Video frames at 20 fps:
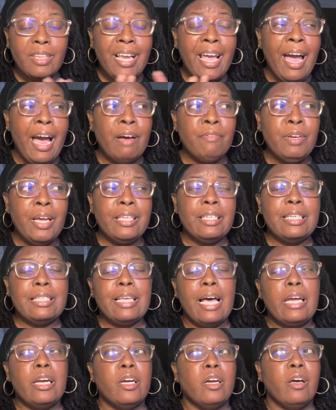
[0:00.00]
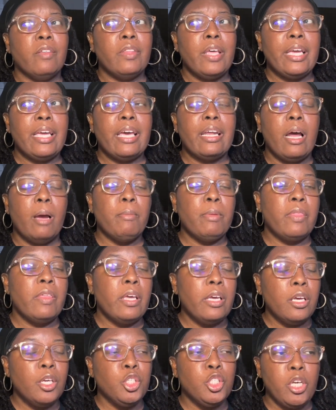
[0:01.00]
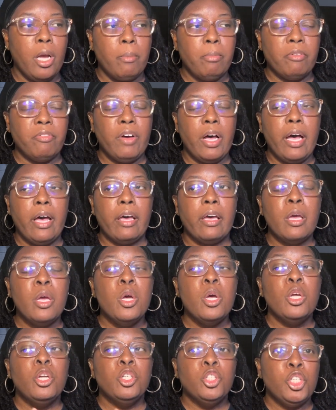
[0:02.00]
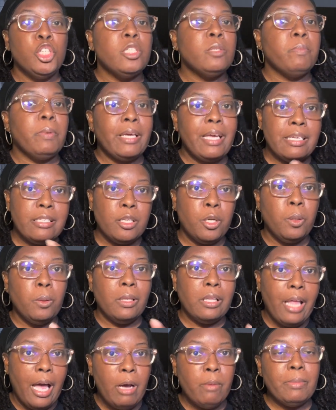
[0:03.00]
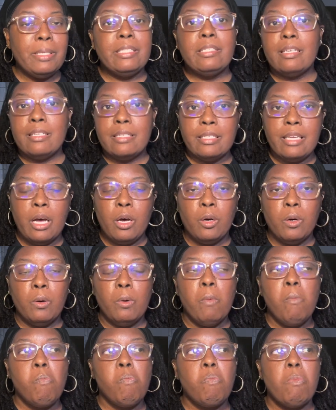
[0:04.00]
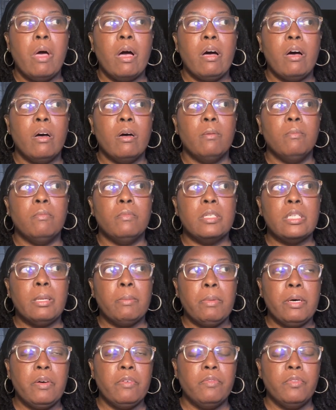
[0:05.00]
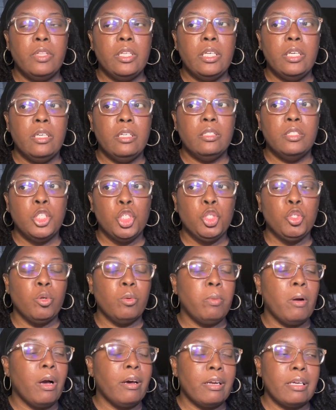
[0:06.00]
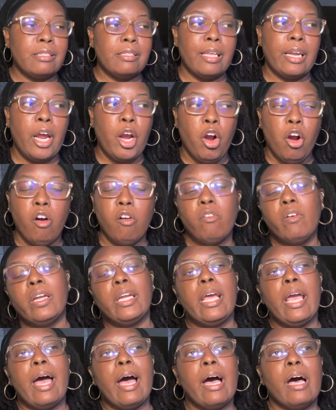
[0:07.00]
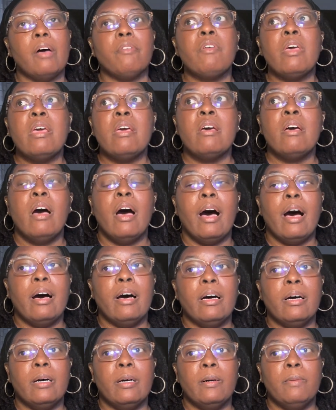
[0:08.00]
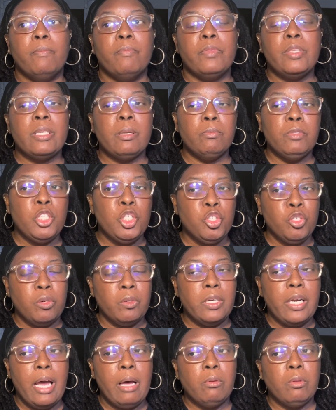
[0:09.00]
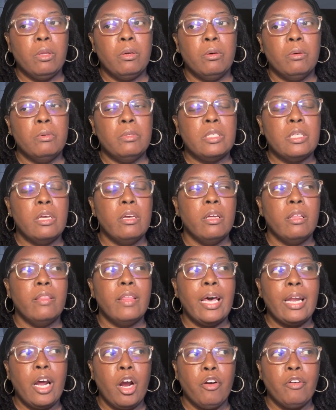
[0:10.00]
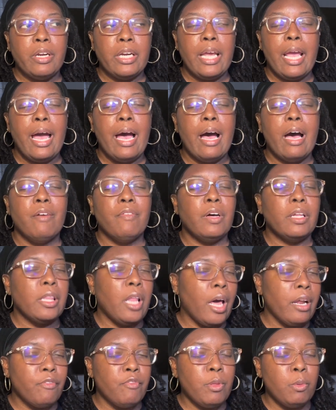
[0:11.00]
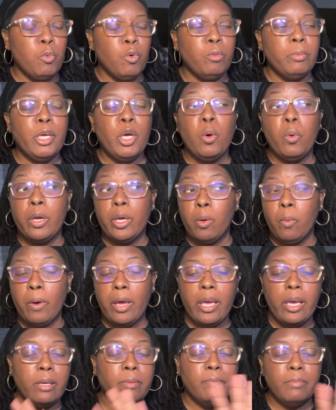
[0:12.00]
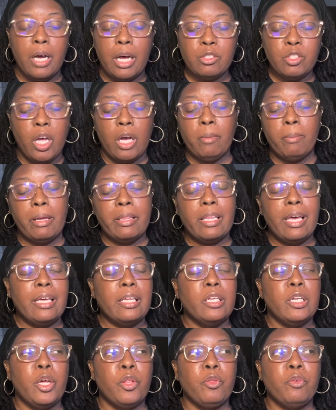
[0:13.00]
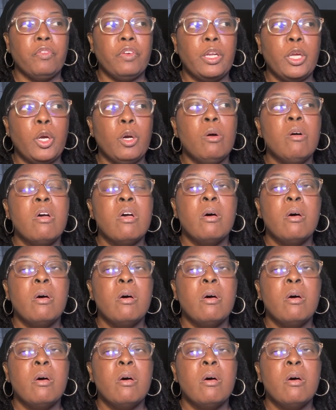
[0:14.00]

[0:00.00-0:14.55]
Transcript: I have not decided on that yet. I'm thinking Shopify just because it'll allow me to sell um, some of the digital products that I already have, um, some digital downloads that I already have. A lot of them will be going away. I'll talk about that in another video.